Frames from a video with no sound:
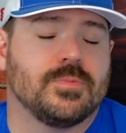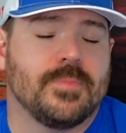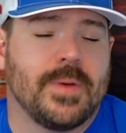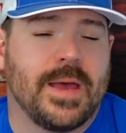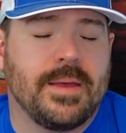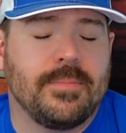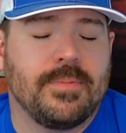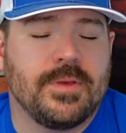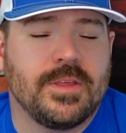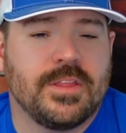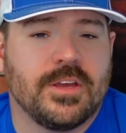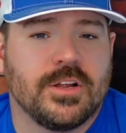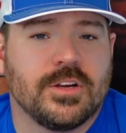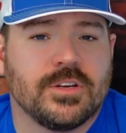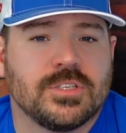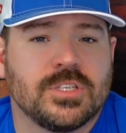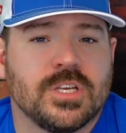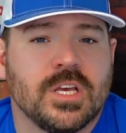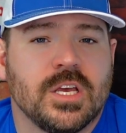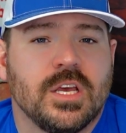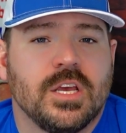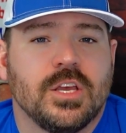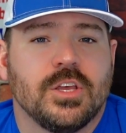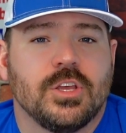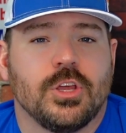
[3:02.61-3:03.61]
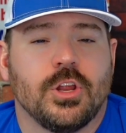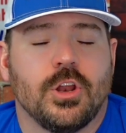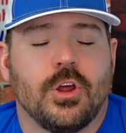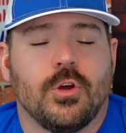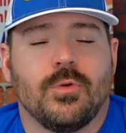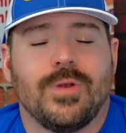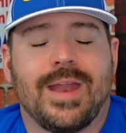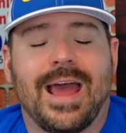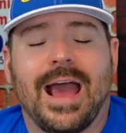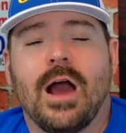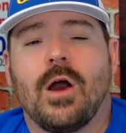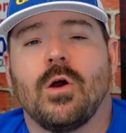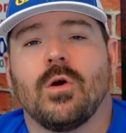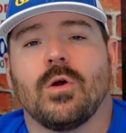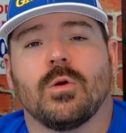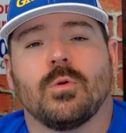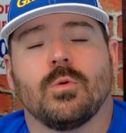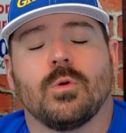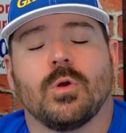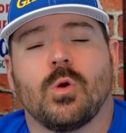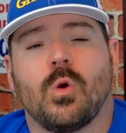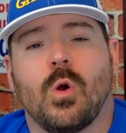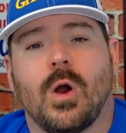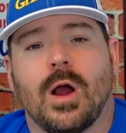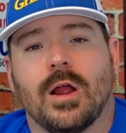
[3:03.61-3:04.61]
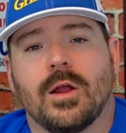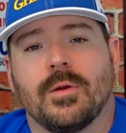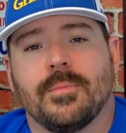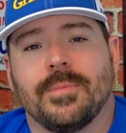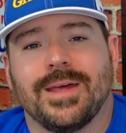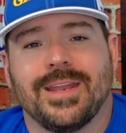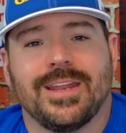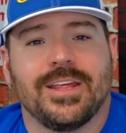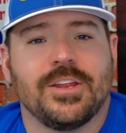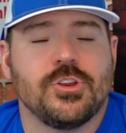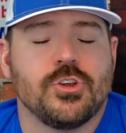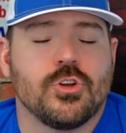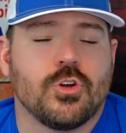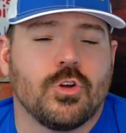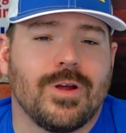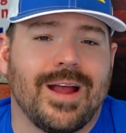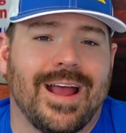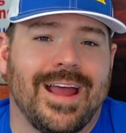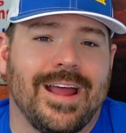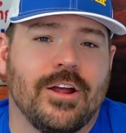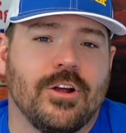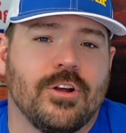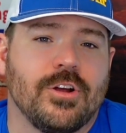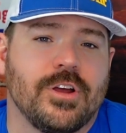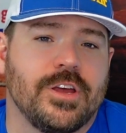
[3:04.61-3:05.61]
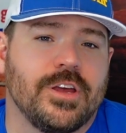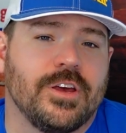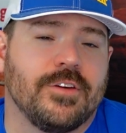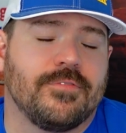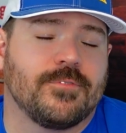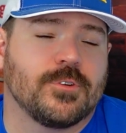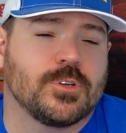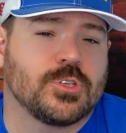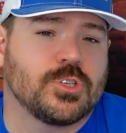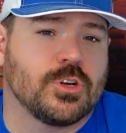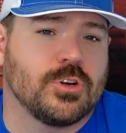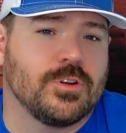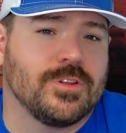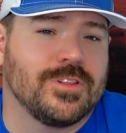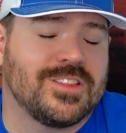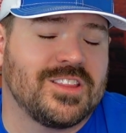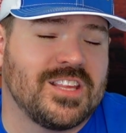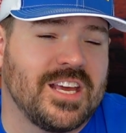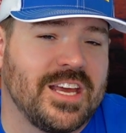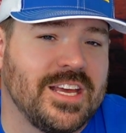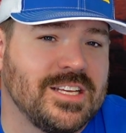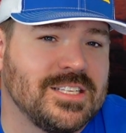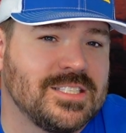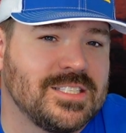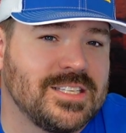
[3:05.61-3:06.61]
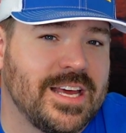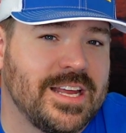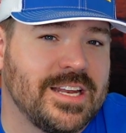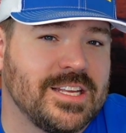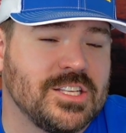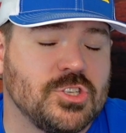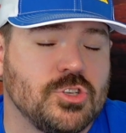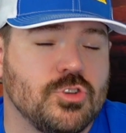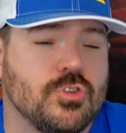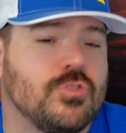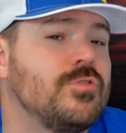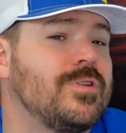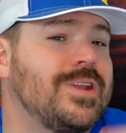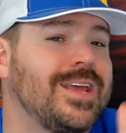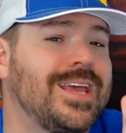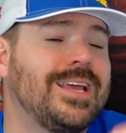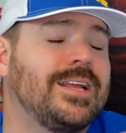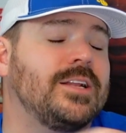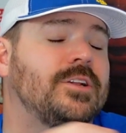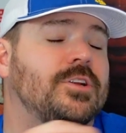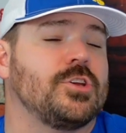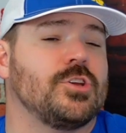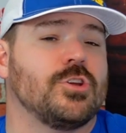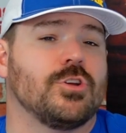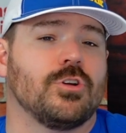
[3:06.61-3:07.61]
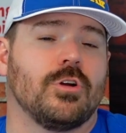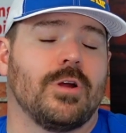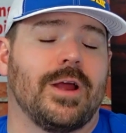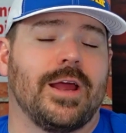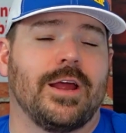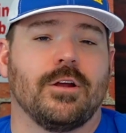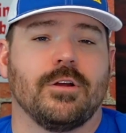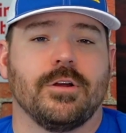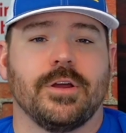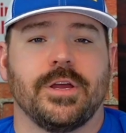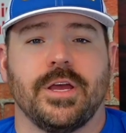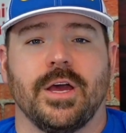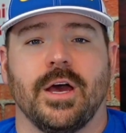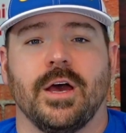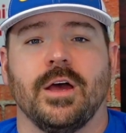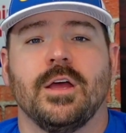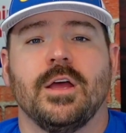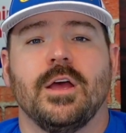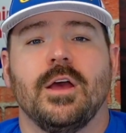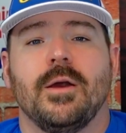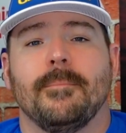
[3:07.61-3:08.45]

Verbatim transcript: Maybe there's, you know, now a requirement in your area for certain things that is unique to your area.